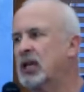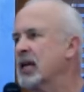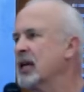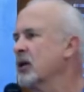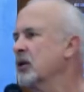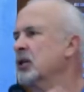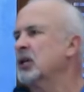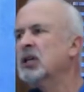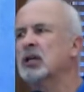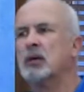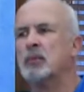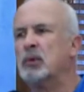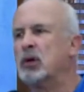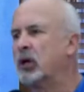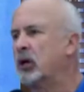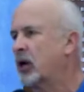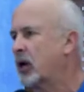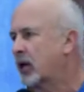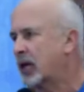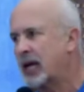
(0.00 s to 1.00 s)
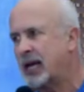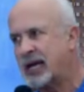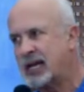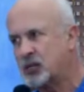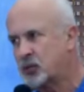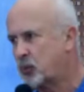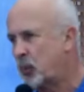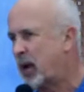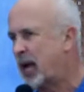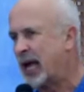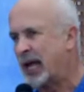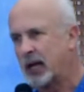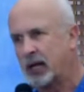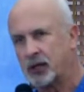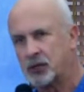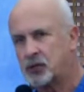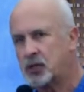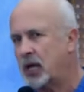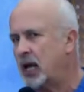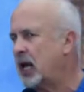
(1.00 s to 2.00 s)
county in America has
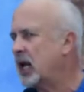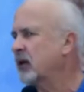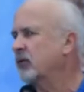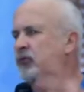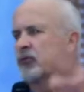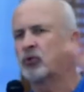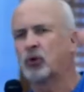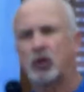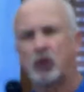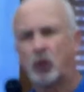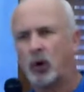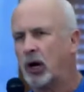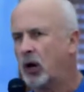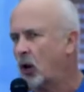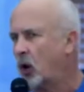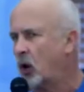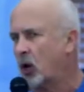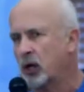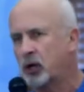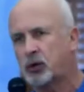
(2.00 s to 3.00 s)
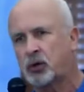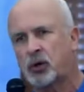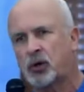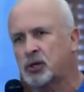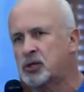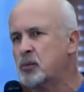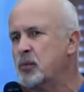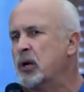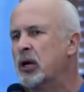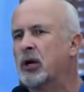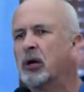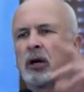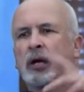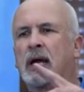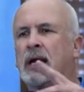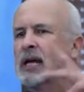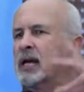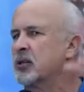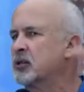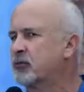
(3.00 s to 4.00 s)
pilots. Everywhere, all across America
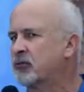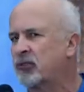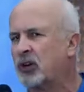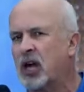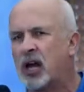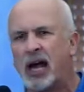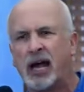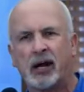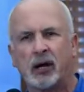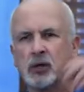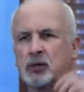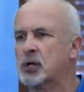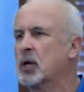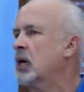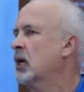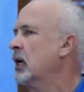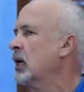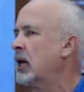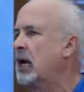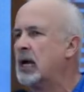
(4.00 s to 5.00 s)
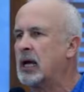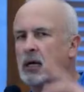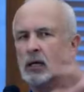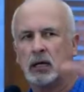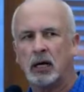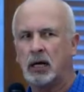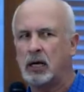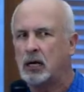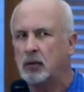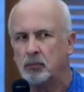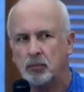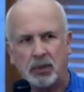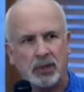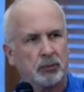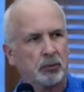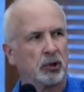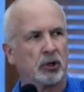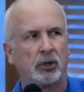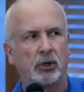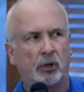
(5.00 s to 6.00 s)
has flyers. And, and
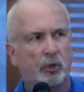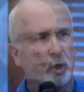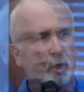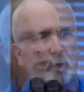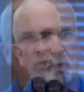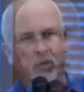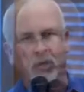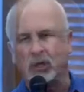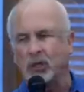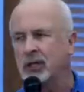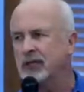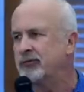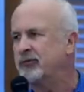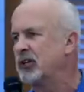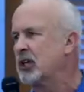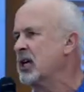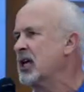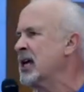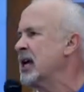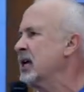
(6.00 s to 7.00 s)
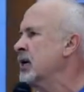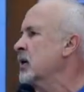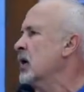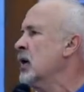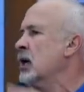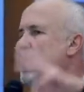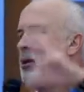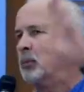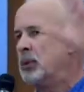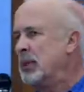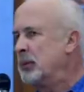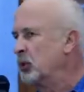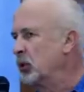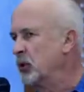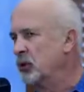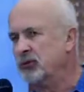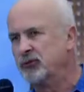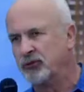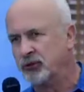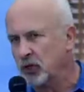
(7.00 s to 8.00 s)
people that are currently flying, people
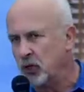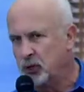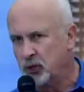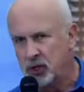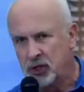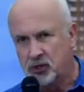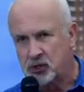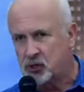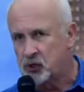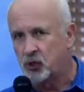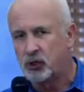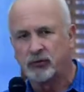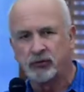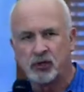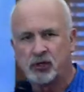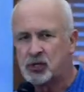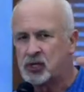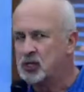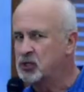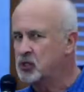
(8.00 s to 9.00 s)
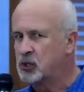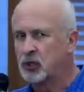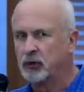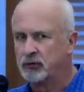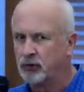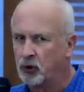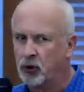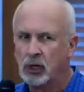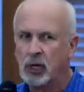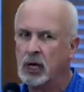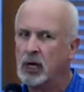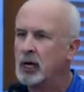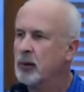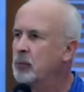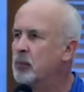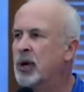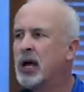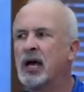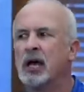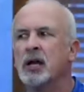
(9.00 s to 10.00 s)
who've flown in service and so forth.
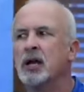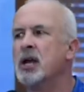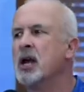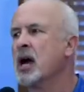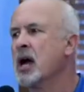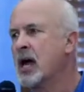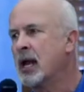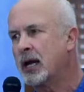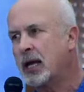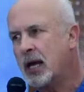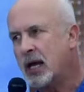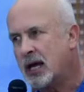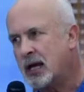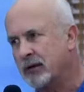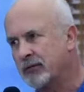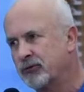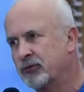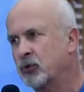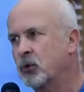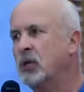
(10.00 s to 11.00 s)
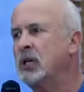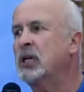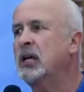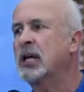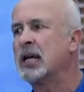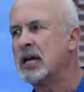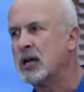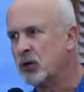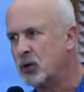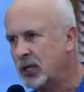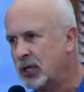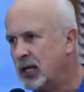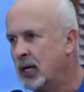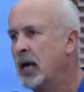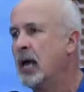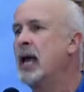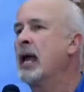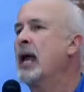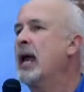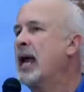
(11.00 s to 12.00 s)
But not every county
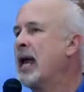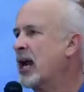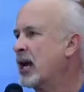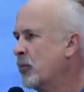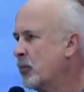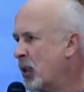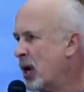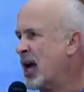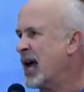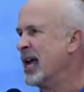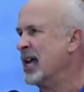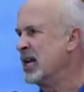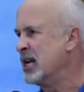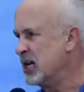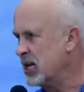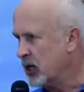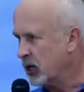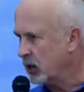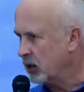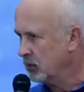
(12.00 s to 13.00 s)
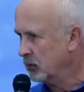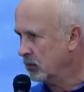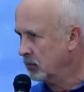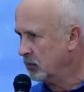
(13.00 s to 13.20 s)
had a pioneer